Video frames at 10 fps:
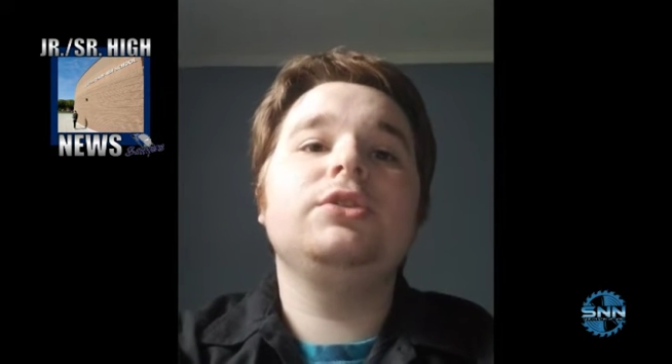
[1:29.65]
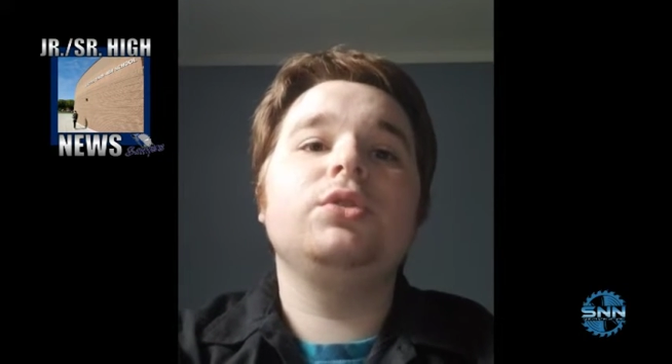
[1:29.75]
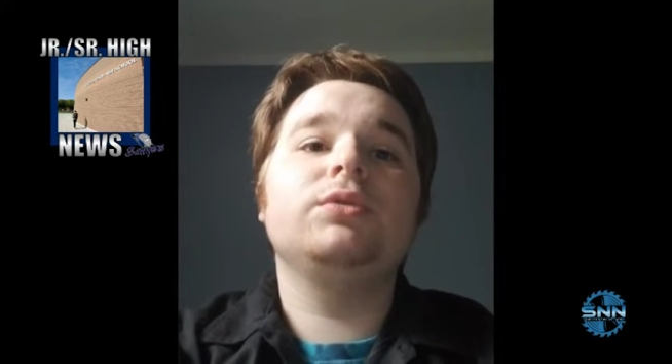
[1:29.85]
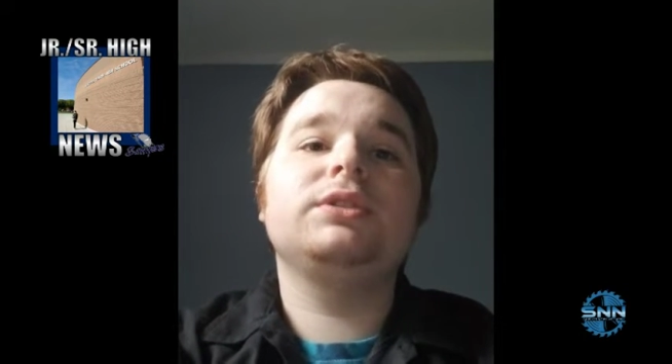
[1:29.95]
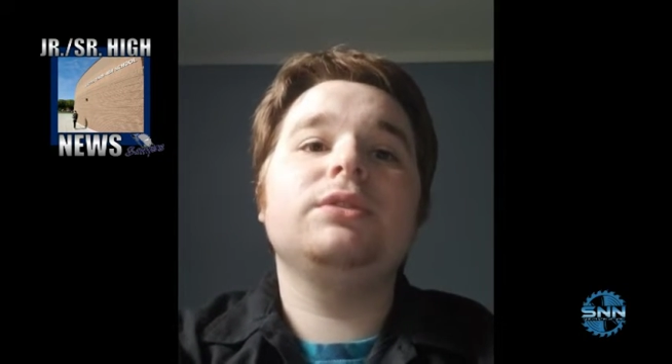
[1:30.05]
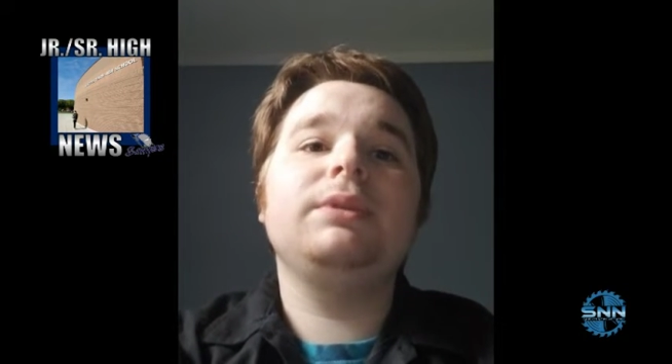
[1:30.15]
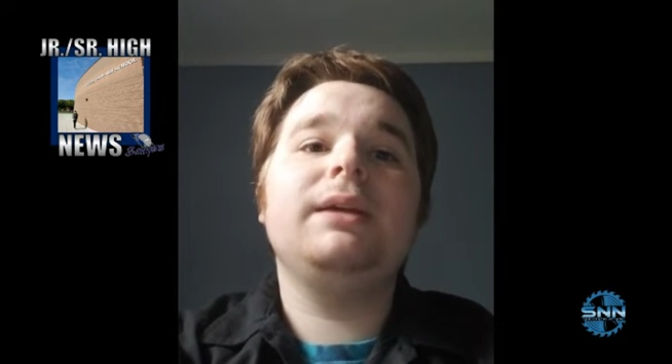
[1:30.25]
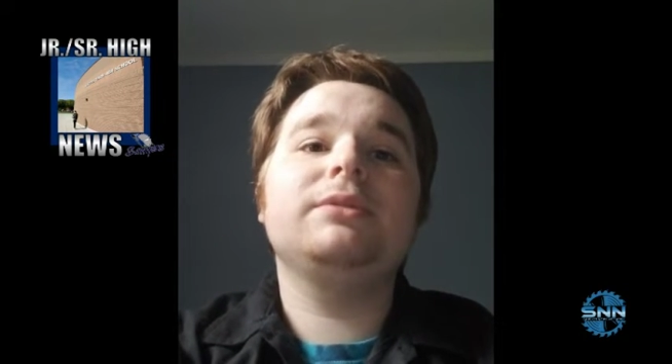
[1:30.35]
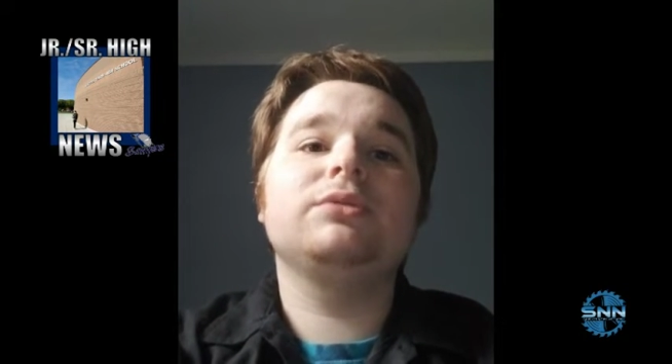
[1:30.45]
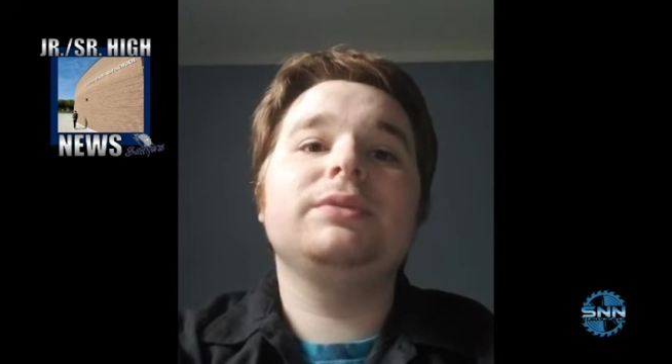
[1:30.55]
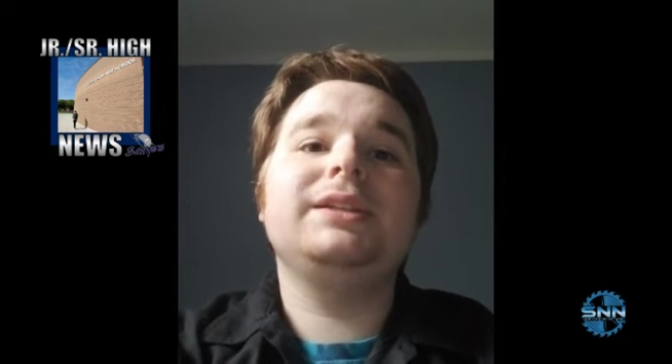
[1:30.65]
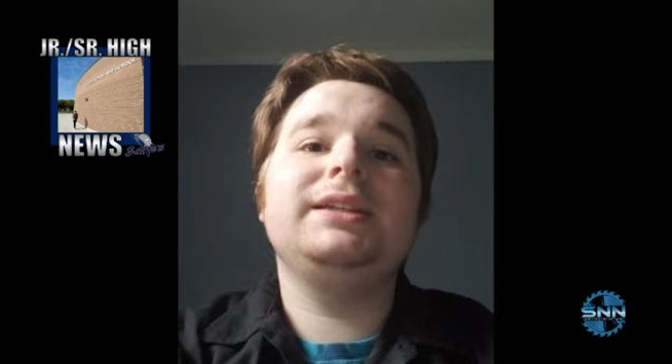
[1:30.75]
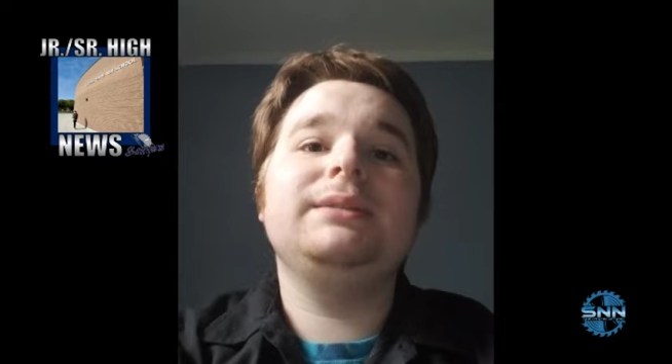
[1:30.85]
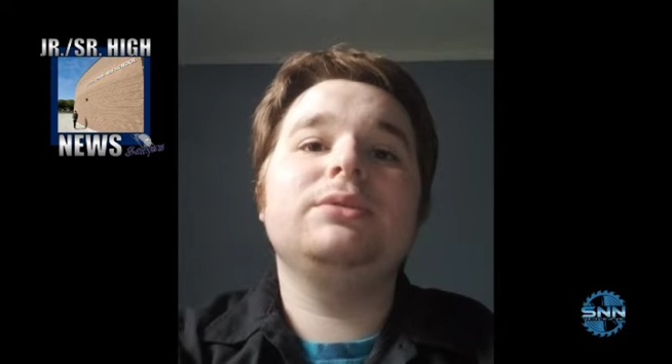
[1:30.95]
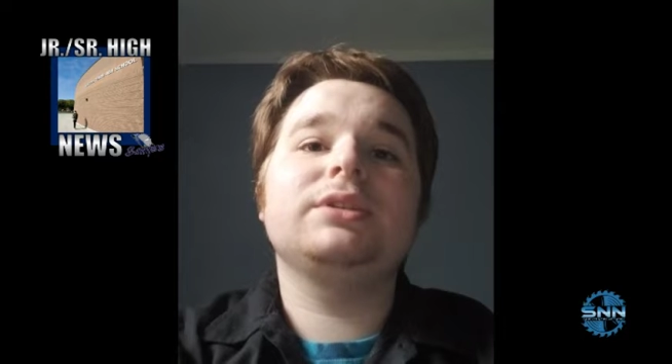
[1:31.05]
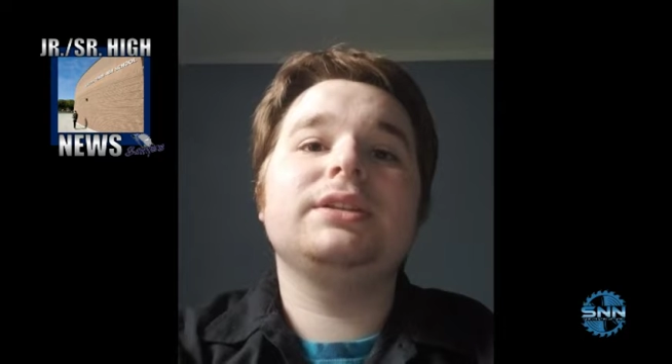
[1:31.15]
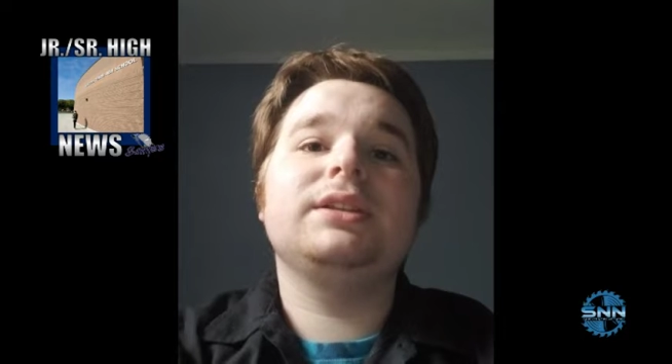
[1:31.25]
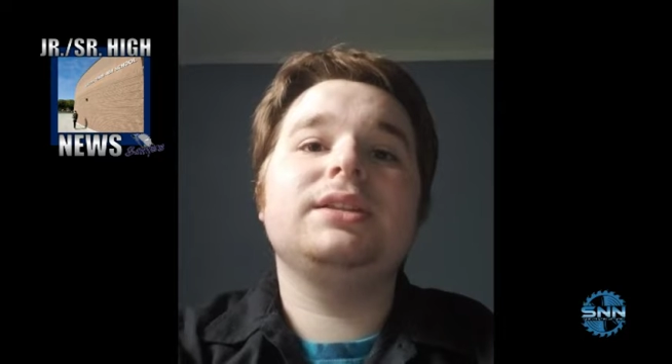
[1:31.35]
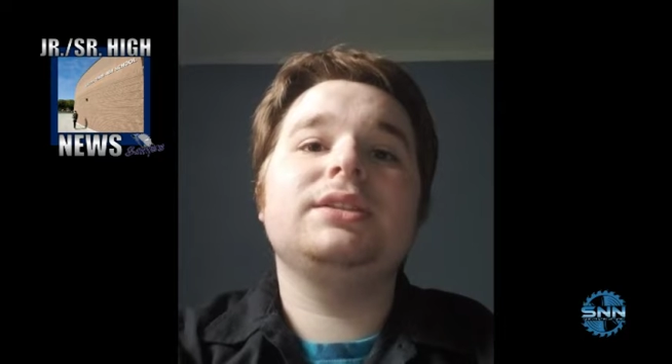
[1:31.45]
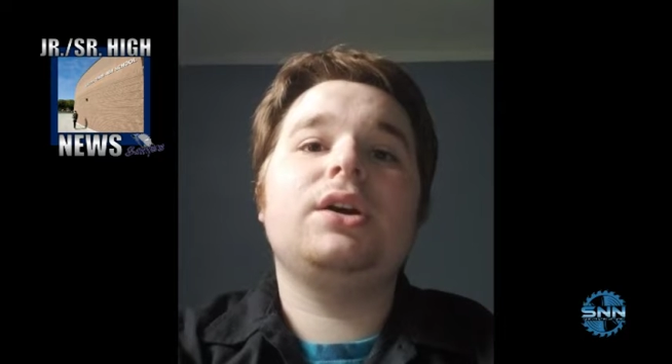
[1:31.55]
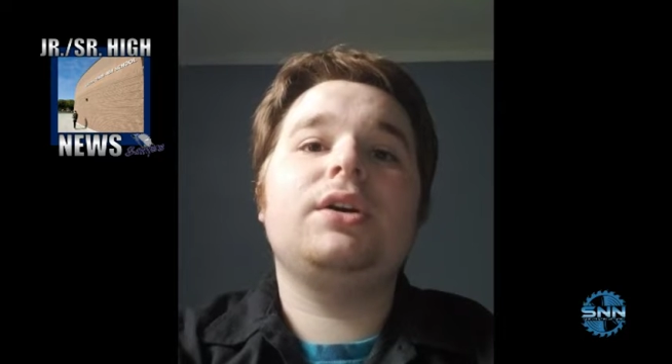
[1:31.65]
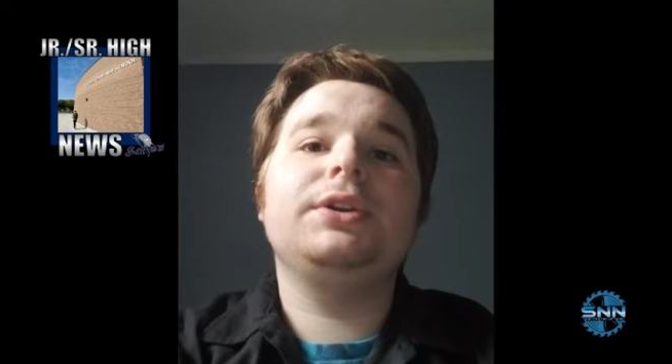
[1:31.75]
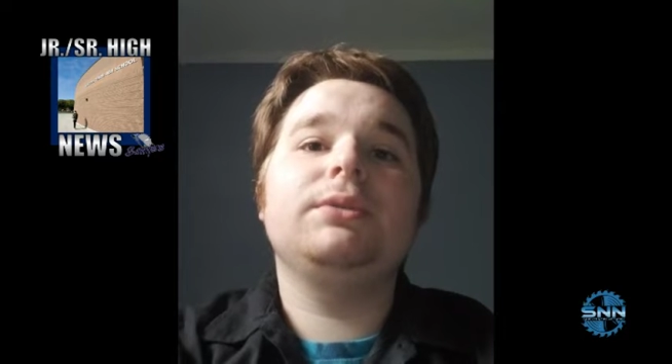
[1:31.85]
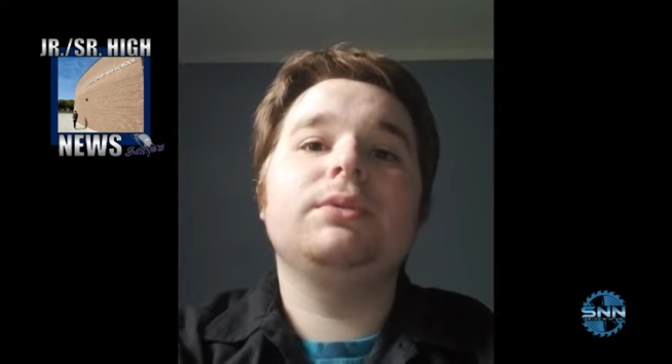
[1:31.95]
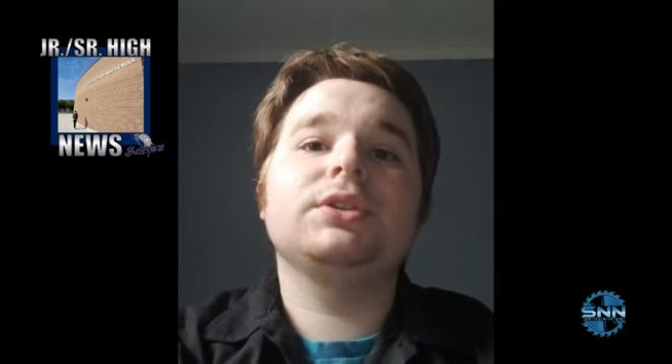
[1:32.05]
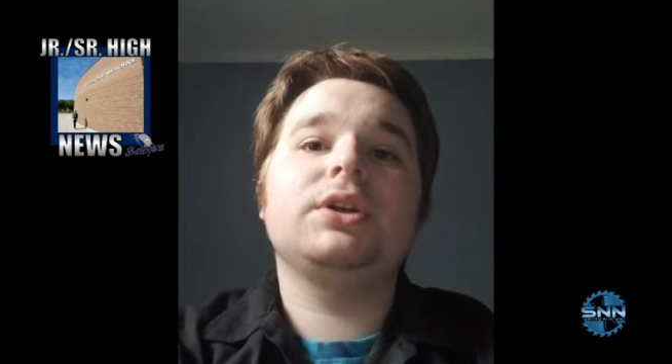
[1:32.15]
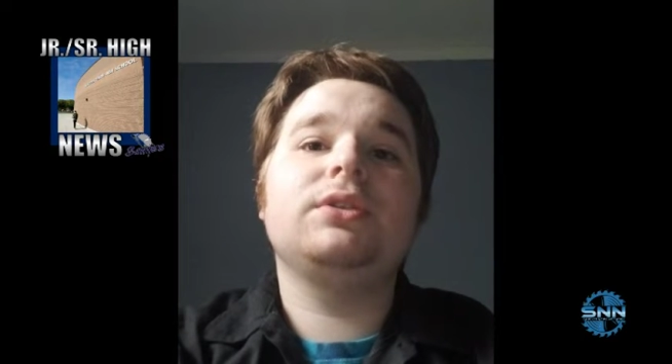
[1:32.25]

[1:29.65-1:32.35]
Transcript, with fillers: You will still be able to read ebooks and listen to audiobooks